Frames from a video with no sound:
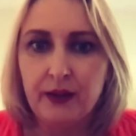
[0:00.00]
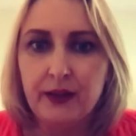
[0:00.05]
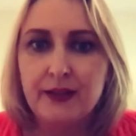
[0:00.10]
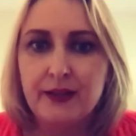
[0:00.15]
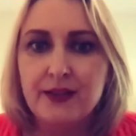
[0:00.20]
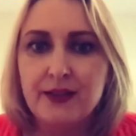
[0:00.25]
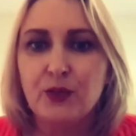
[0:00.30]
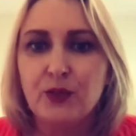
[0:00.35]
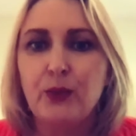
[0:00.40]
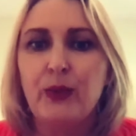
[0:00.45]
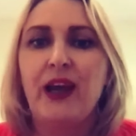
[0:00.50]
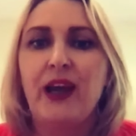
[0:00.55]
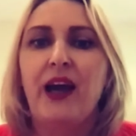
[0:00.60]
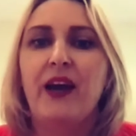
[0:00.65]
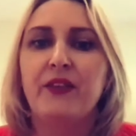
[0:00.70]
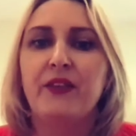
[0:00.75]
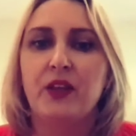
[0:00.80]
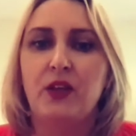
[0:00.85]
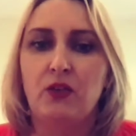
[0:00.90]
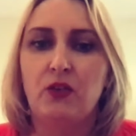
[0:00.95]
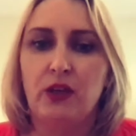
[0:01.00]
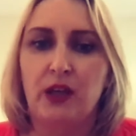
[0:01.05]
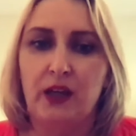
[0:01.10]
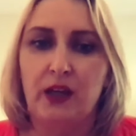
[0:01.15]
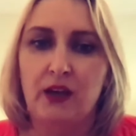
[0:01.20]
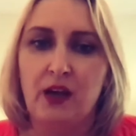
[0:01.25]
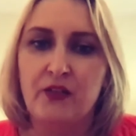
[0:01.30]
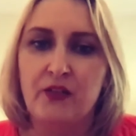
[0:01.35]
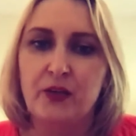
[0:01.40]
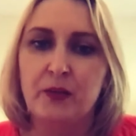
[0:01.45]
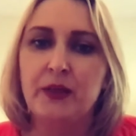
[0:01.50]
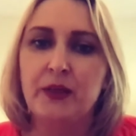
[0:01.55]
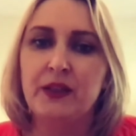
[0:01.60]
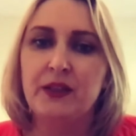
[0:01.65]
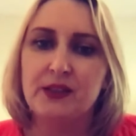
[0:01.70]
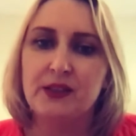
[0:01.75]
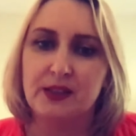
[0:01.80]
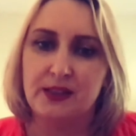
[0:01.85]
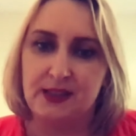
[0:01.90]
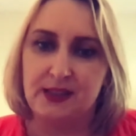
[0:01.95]
So we have the UK government
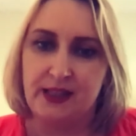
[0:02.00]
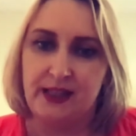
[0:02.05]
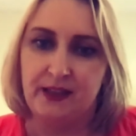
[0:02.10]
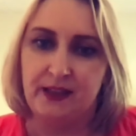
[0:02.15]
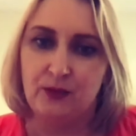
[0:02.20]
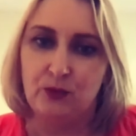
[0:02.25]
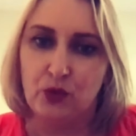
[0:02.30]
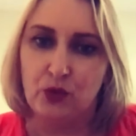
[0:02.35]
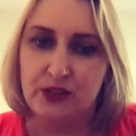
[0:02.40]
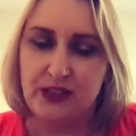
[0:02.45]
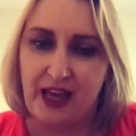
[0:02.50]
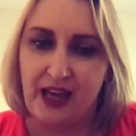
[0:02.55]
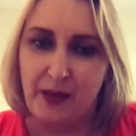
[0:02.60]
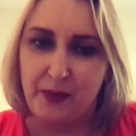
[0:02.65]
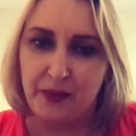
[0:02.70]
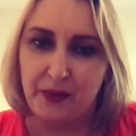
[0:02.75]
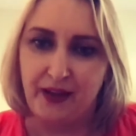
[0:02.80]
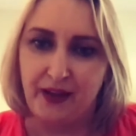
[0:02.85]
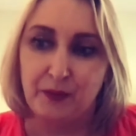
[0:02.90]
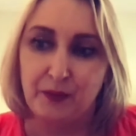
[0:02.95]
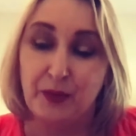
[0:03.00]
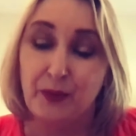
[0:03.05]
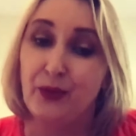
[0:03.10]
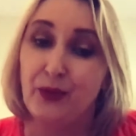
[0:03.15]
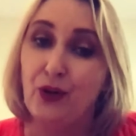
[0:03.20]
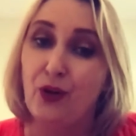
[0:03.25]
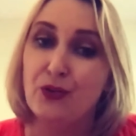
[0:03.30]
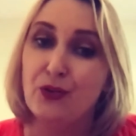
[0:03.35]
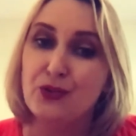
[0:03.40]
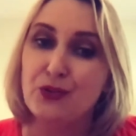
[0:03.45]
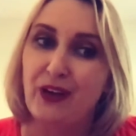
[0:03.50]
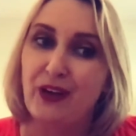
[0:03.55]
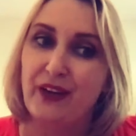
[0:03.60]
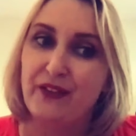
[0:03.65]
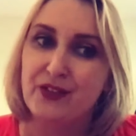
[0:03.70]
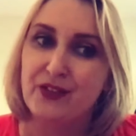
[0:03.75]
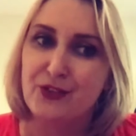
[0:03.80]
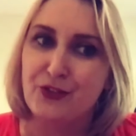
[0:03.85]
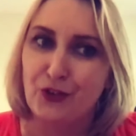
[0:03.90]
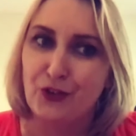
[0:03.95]
dictating what's happening, but we also have the
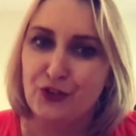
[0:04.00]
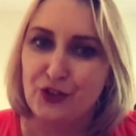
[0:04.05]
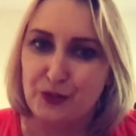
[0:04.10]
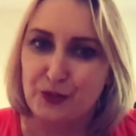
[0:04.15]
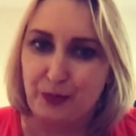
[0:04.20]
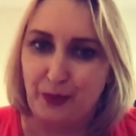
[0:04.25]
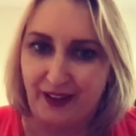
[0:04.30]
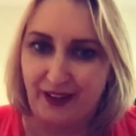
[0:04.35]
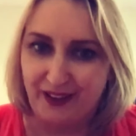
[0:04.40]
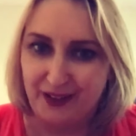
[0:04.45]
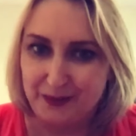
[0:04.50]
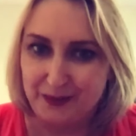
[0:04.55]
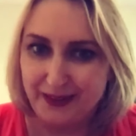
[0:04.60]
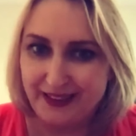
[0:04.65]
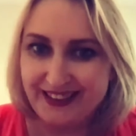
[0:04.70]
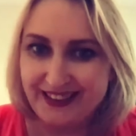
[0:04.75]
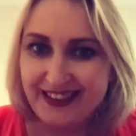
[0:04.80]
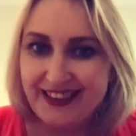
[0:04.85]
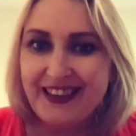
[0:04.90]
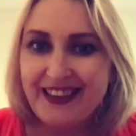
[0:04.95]
Scottish Parliament.